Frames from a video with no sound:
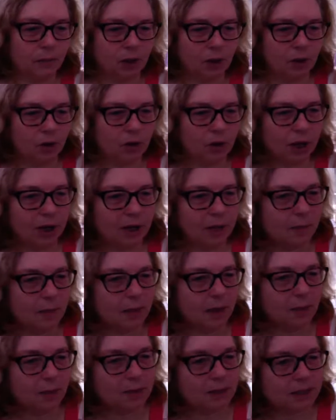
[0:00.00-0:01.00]
you're not going to
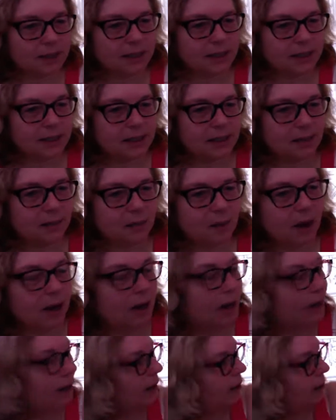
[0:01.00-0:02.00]
be able to see
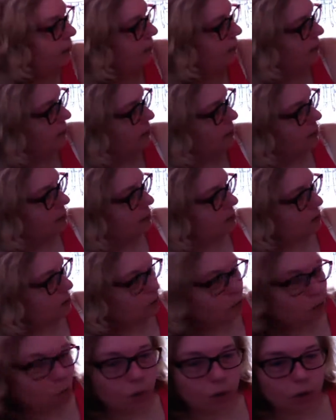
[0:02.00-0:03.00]
my
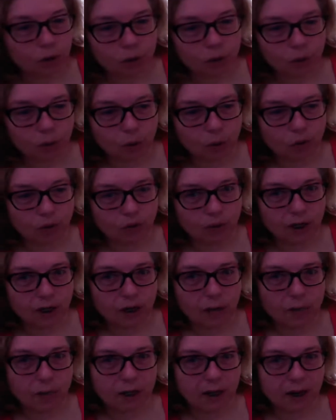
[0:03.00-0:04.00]
corner over
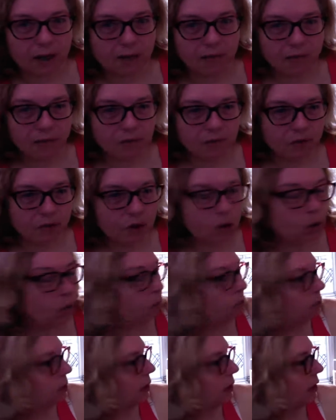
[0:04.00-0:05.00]
there, but I've
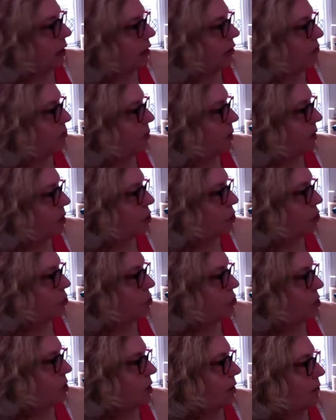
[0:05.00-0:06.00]
shown plenty of
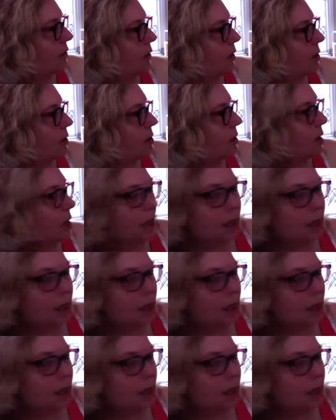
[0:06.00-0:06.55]
pictures of it.